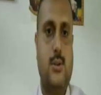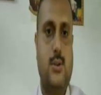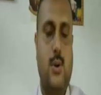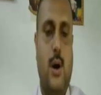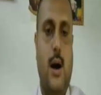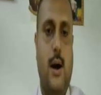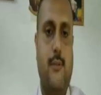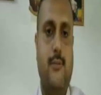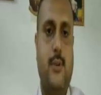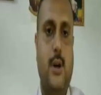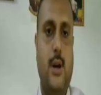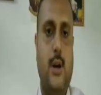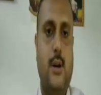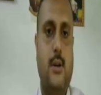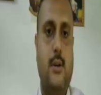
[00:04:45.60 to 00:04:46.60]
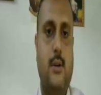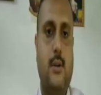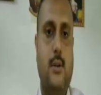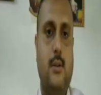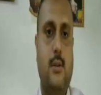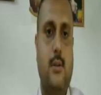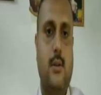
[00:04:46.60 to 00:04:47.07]
So after
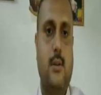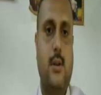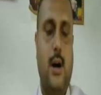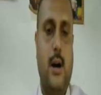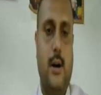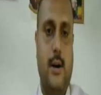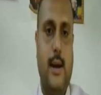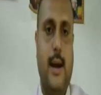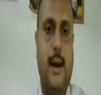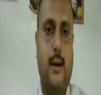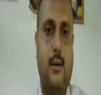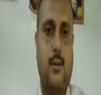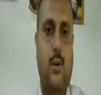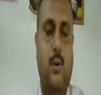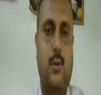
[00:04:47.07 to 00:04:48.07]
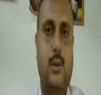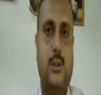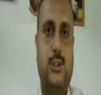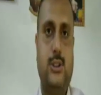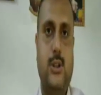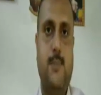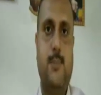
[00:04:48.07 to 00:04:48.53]
the attack on
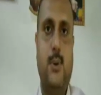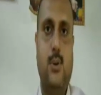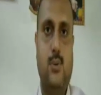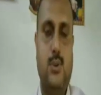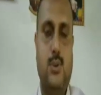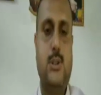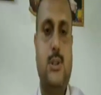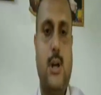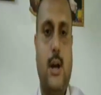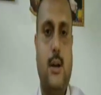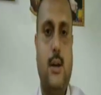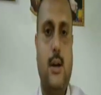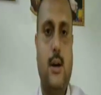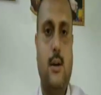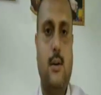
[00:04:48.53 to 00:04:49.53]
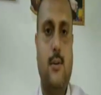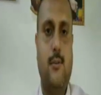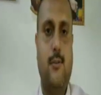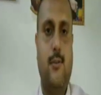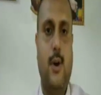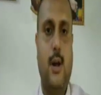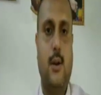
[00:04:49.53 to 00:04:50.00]
the ship Lusitania,
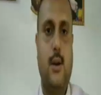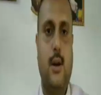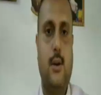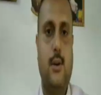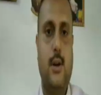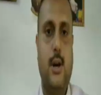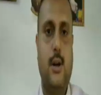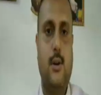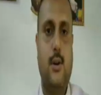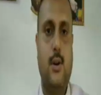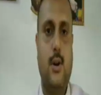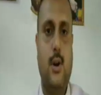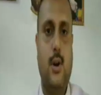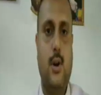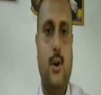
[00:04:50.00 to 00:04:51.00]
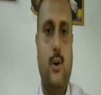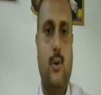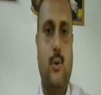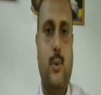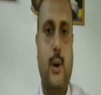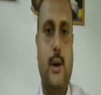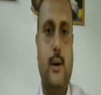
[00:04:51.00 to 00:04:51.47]

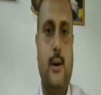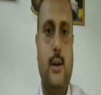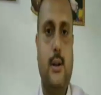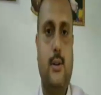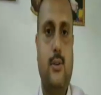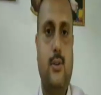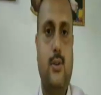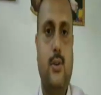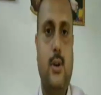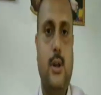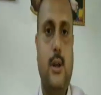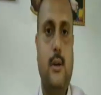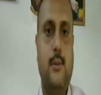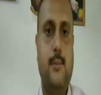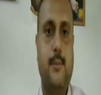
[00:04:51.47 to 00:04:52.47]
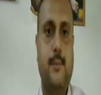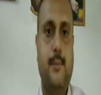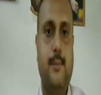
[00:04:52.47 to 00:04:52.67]
123